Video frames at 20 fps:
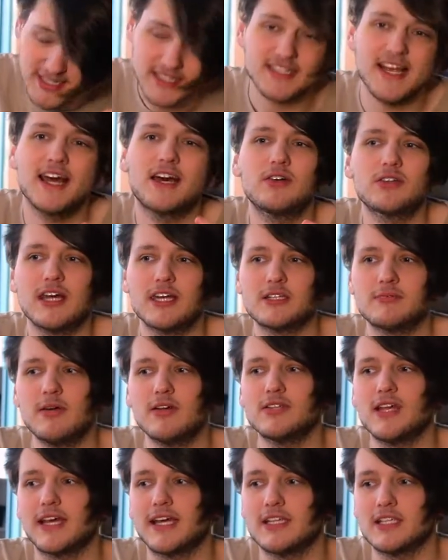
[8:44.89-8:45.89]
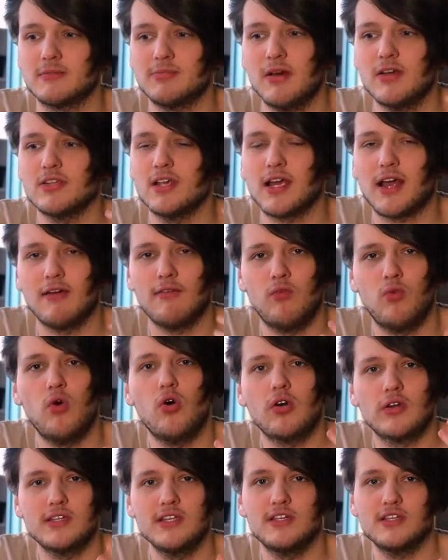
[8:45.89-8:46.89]
exactly what that smells like. It smells like I've
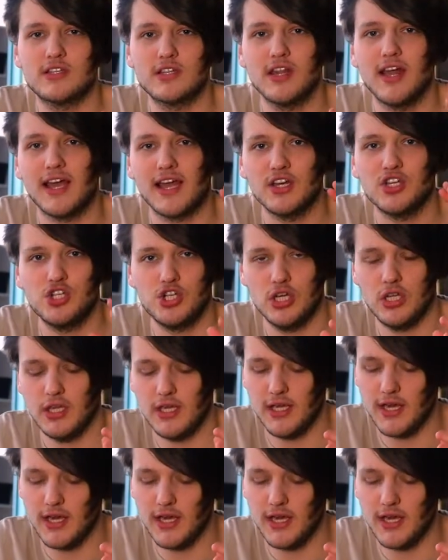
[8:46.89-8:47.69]
walked into like a chili